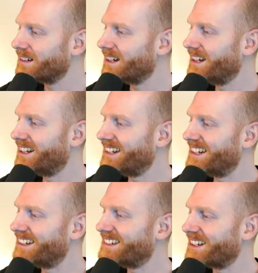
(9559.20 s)

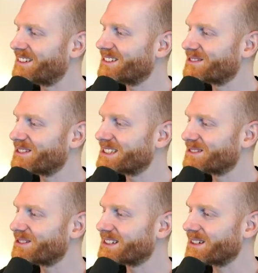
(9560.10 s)
Let me look for its
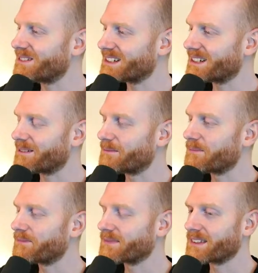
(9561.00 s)
full name. Okay.
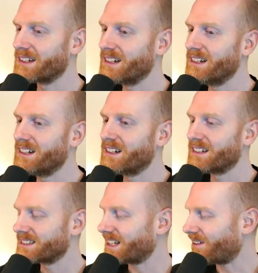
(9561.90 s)

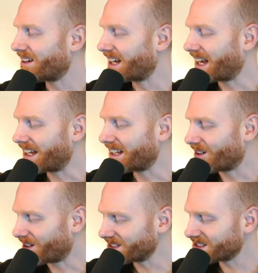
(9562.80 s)
Now I
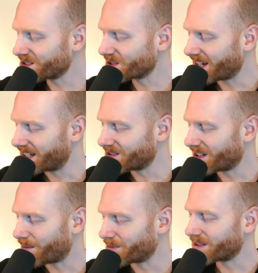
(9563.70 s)
also tried to
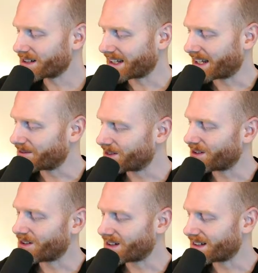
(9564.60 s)
upload a game
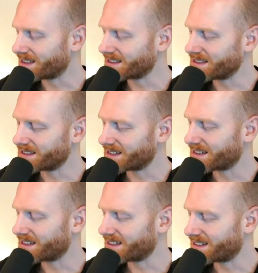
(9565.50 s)
on
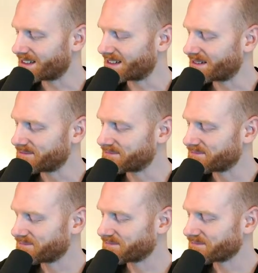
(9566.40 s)
the
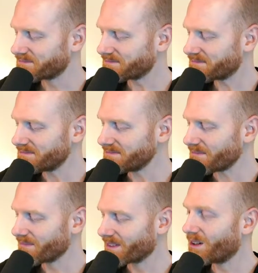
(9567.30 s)

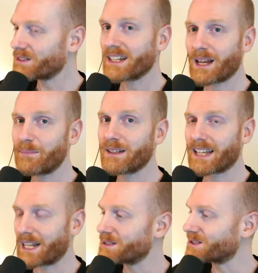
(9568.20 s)
Epic
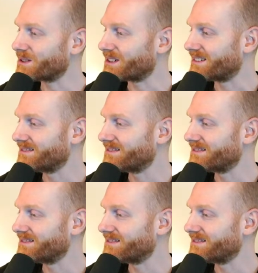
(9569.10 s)
Game Store,